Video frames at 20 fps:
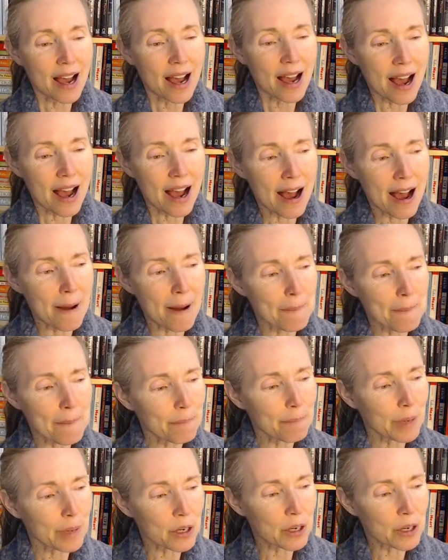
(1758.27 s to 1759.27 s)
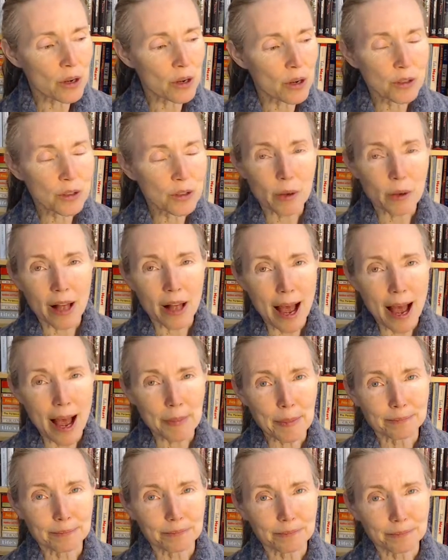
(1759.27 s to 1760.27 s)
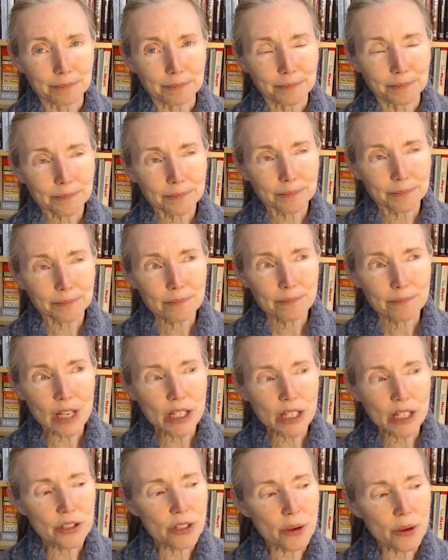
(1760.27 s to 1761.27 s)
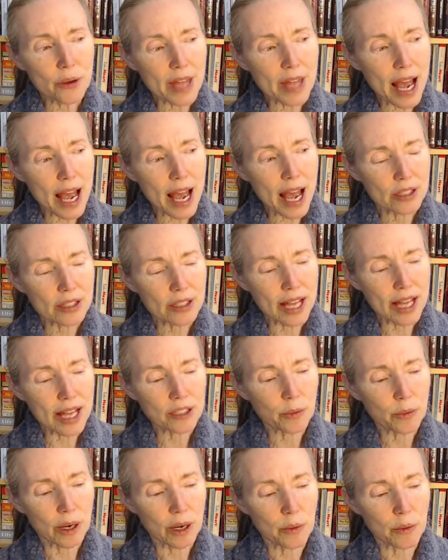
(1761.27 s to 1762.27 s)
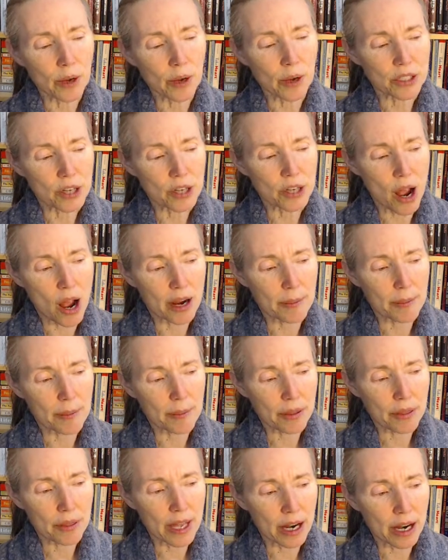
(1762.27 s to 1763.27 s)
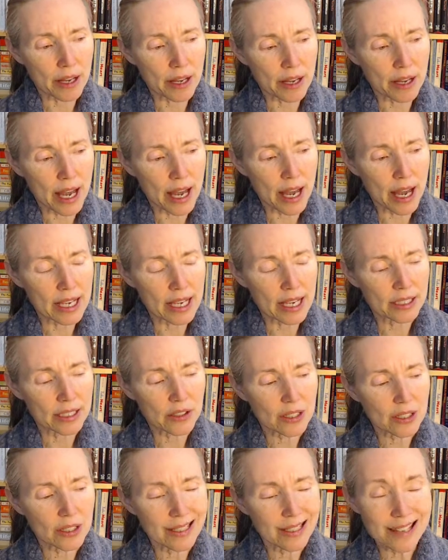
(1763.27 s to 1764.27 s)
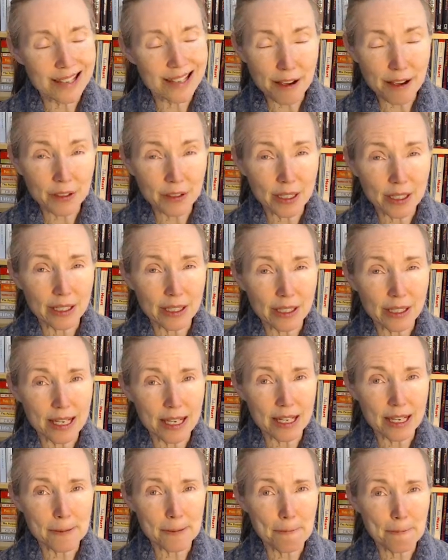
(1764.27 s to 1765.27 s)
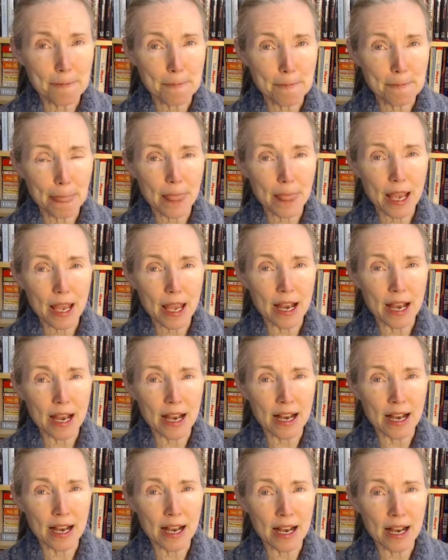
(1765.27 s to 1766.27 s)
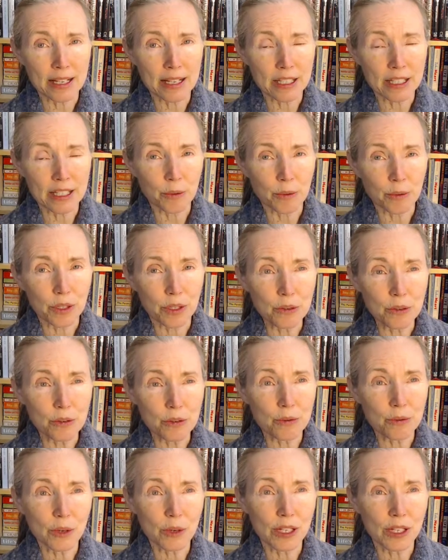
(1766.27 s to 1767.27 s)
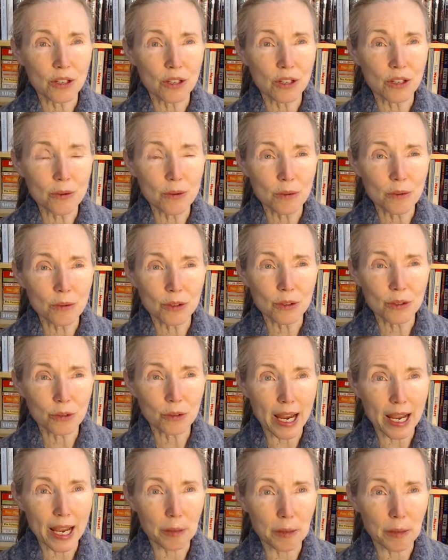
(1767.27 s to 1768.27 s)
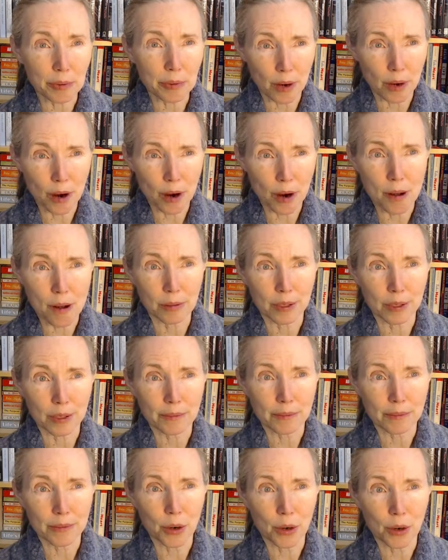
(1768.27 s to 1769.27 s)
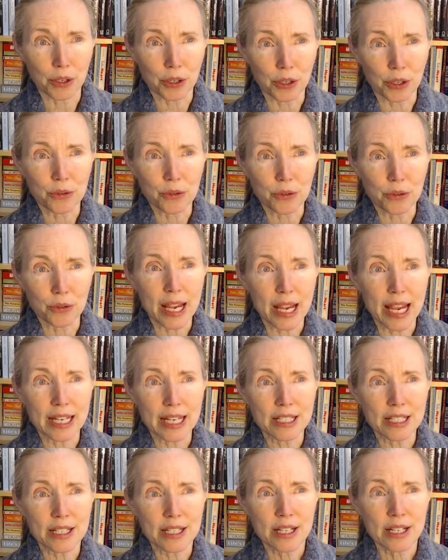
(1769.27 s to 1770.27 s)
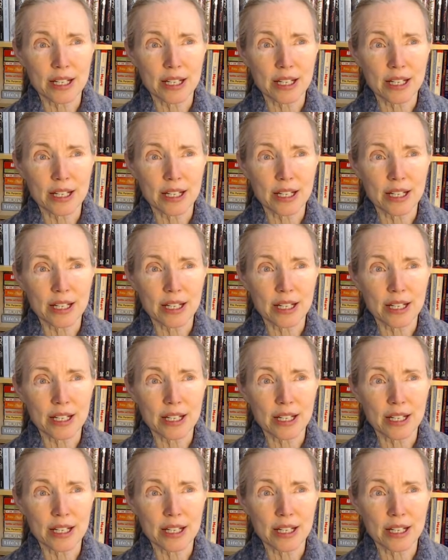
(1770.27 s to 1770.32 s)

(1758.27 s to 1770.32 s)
But who knows what'll happen. So that's what I want to talk about there. That it's definitely, when you create a problem, or you create